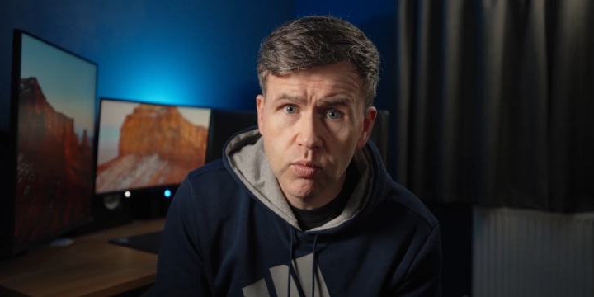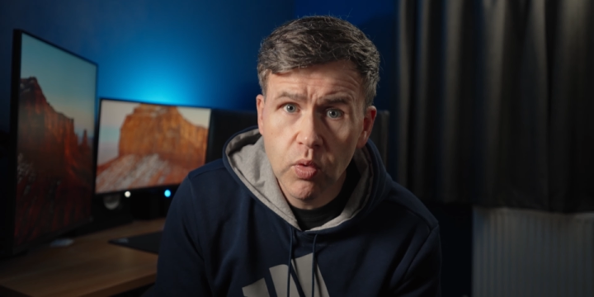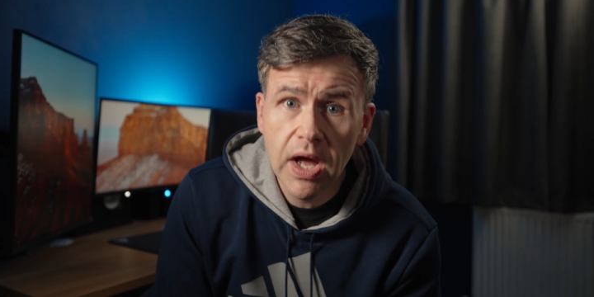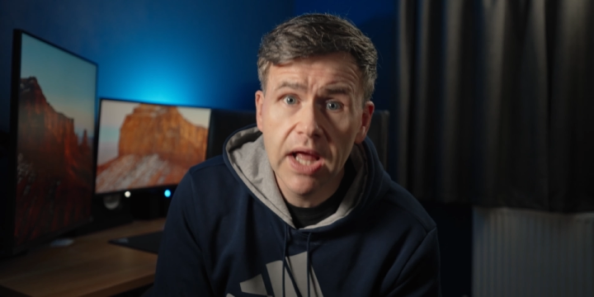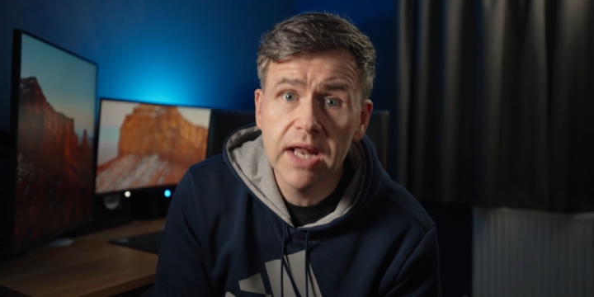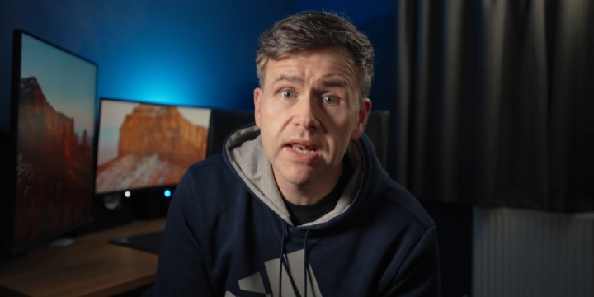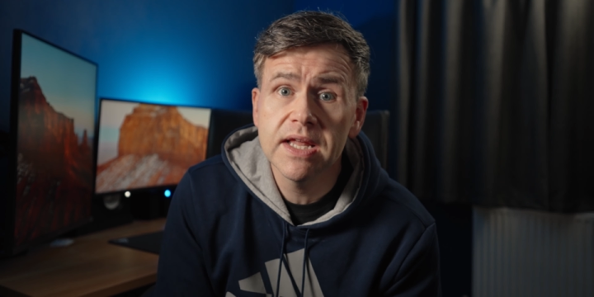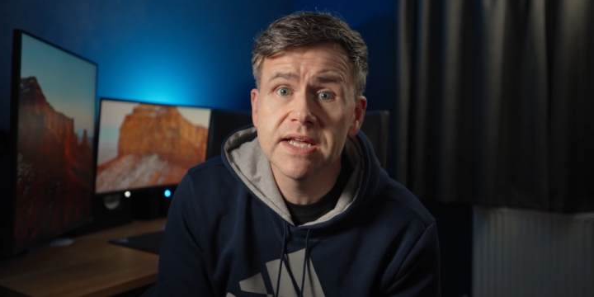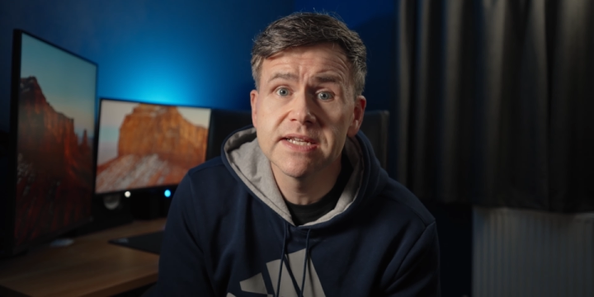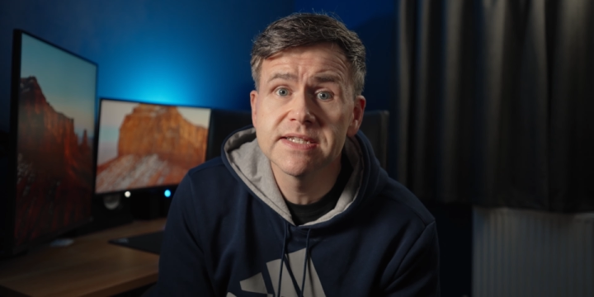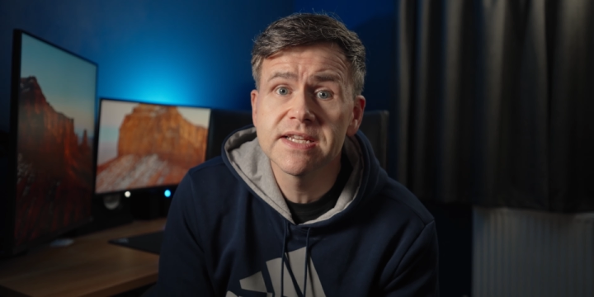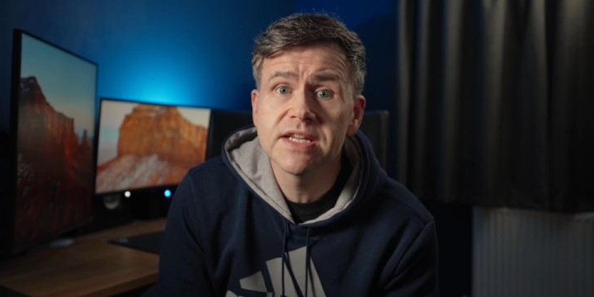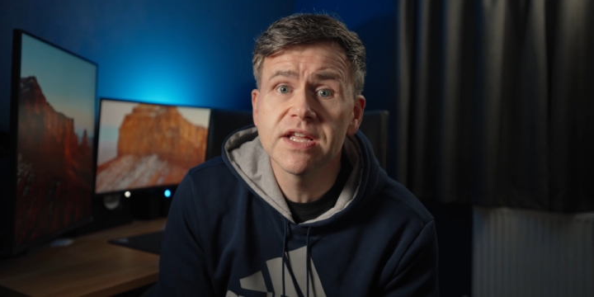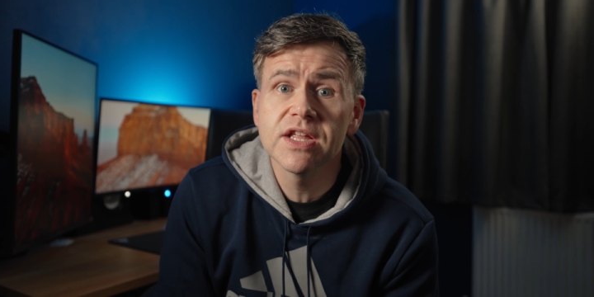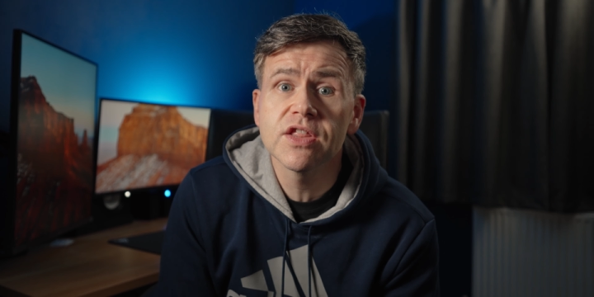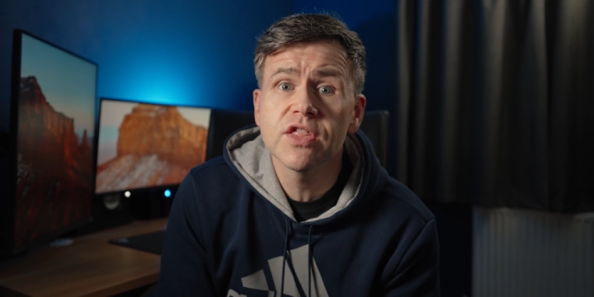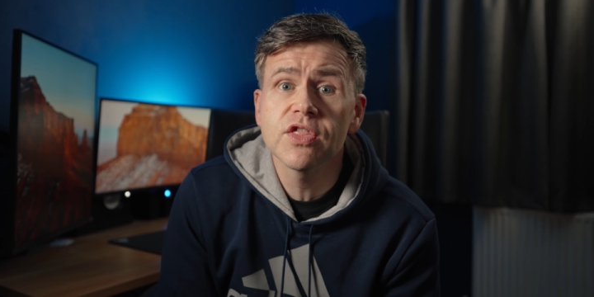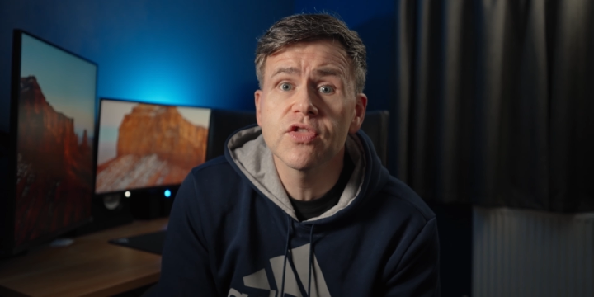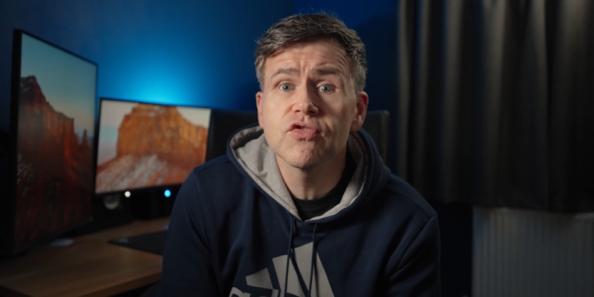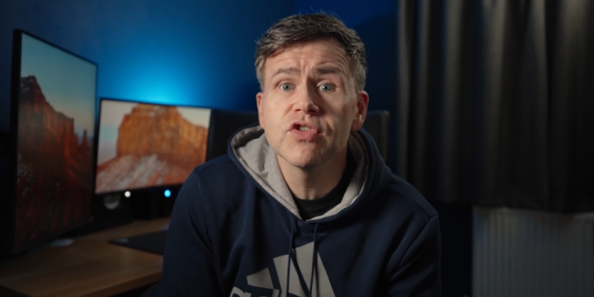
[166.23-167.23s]
Well, as
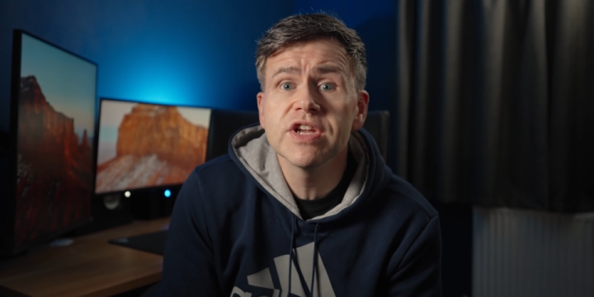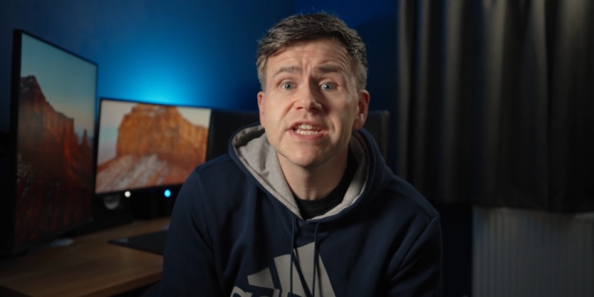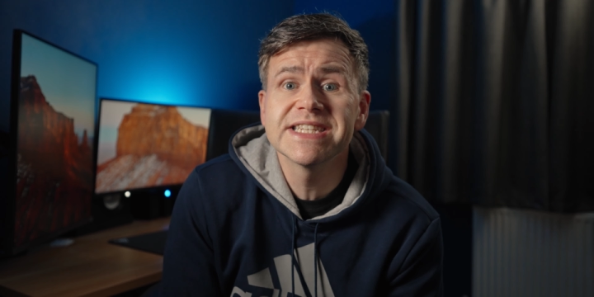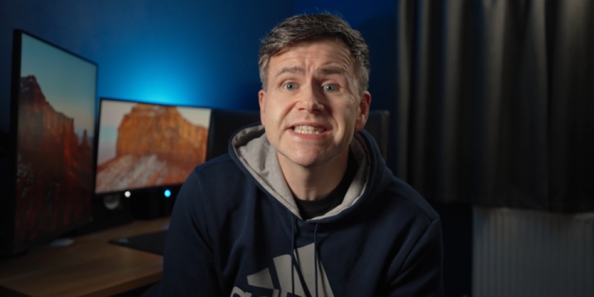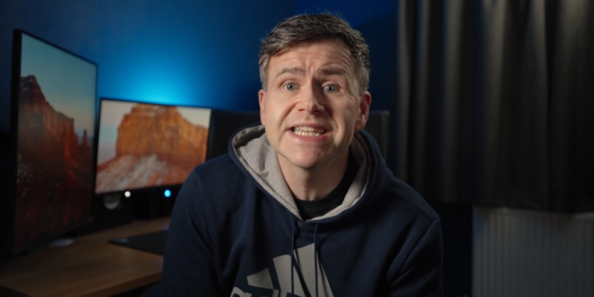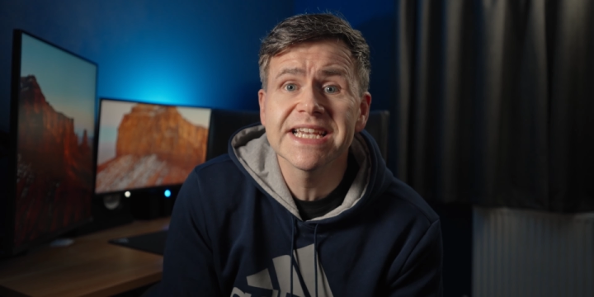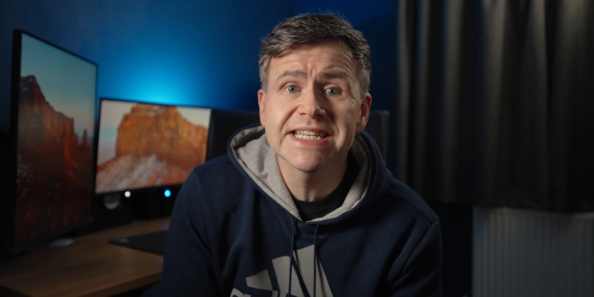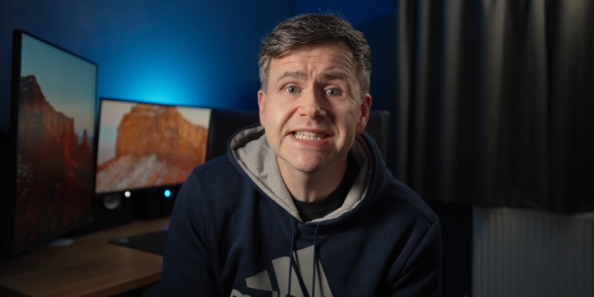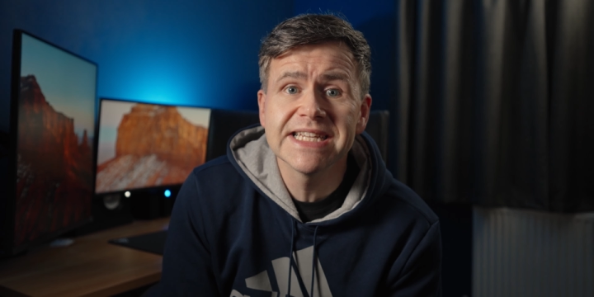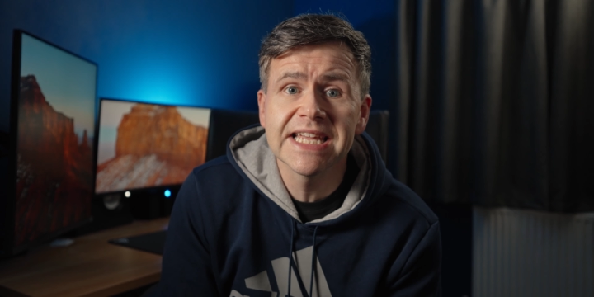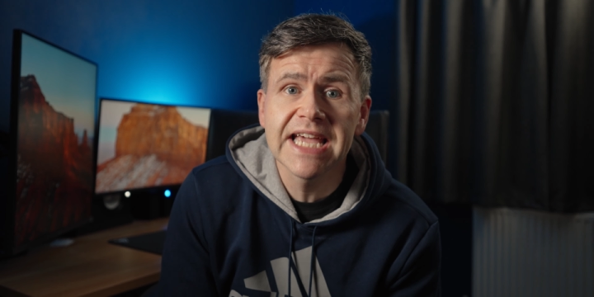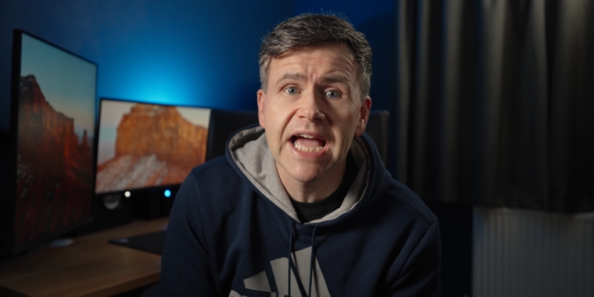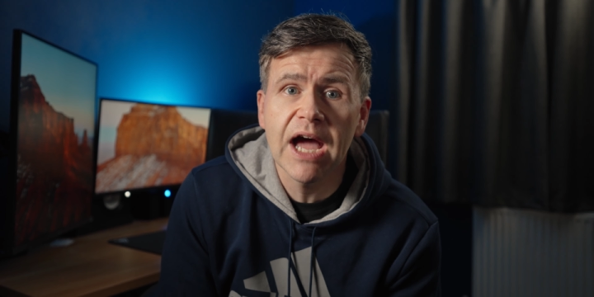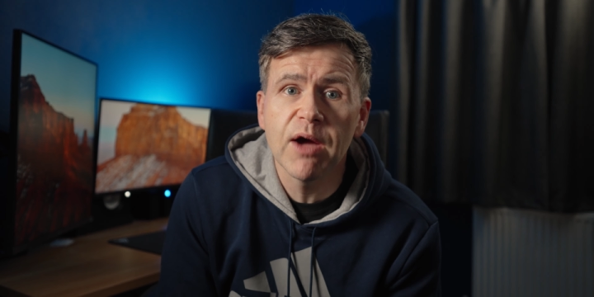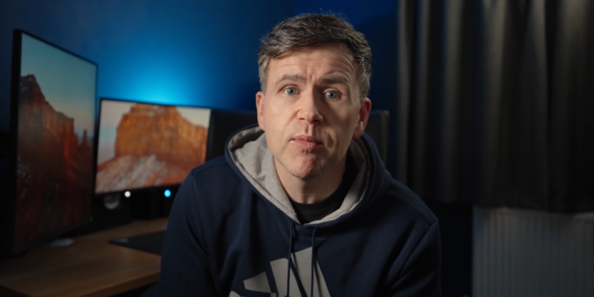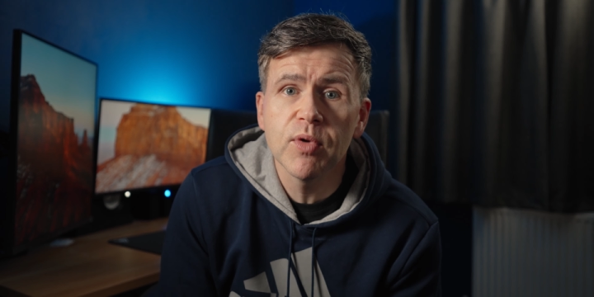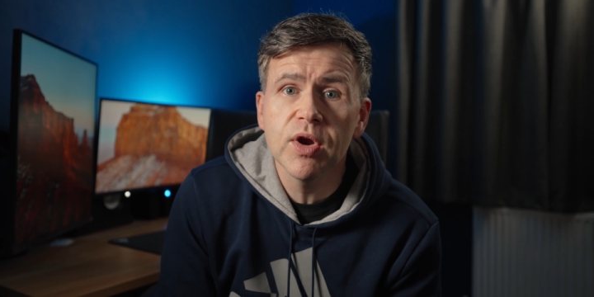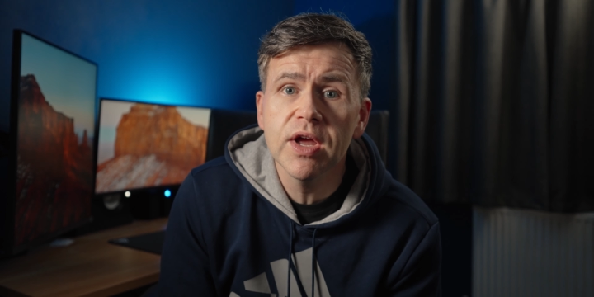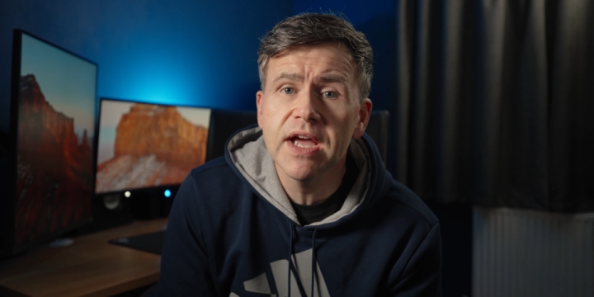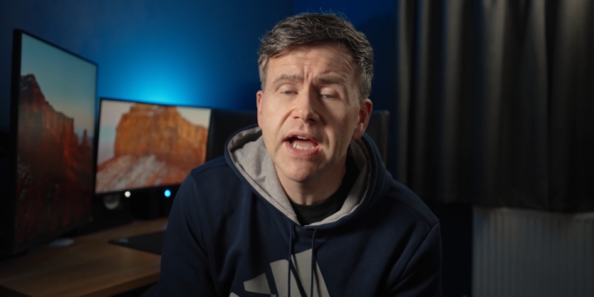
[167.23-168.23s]
a 360 camera,